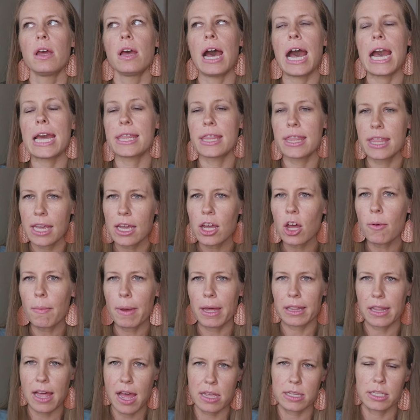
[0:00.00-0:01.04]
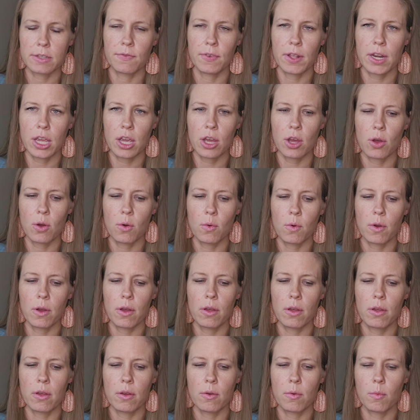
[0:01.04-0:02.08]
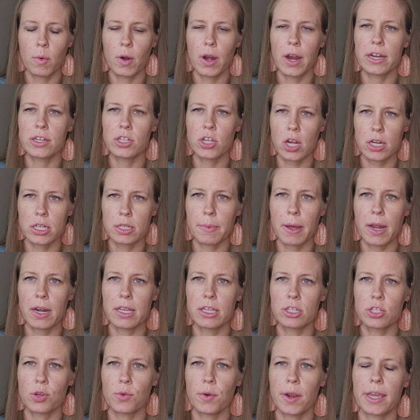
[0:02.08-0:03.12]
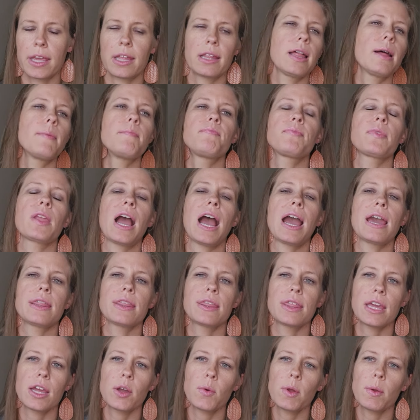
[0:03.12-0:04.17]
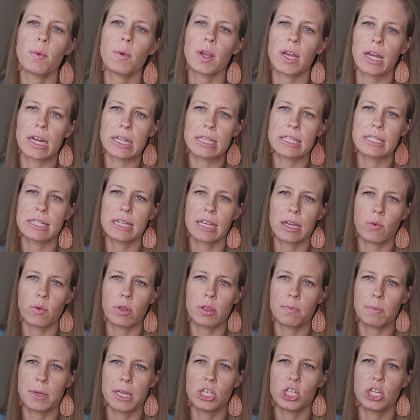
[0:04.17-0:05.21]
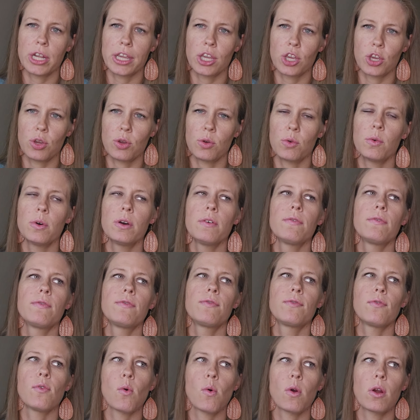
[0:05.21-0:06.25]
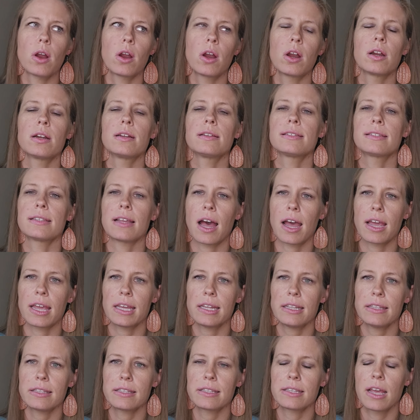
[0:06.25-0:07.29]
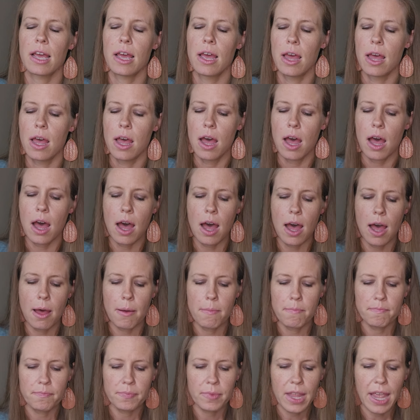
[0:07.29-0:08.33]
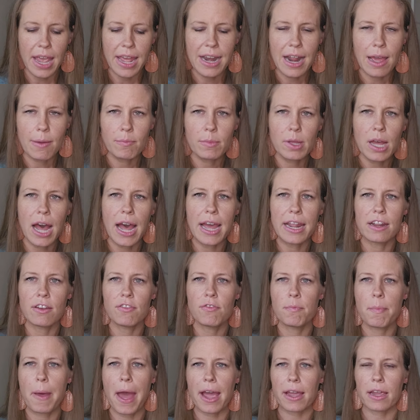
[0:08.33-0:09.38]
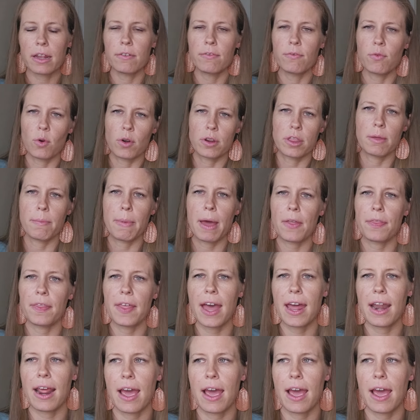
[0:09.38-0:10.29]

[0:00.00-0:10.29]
I think on my last video where I talked about his curriculum, I think we were going to stick with BJU for science. Um, and I'm kind of back and forth about that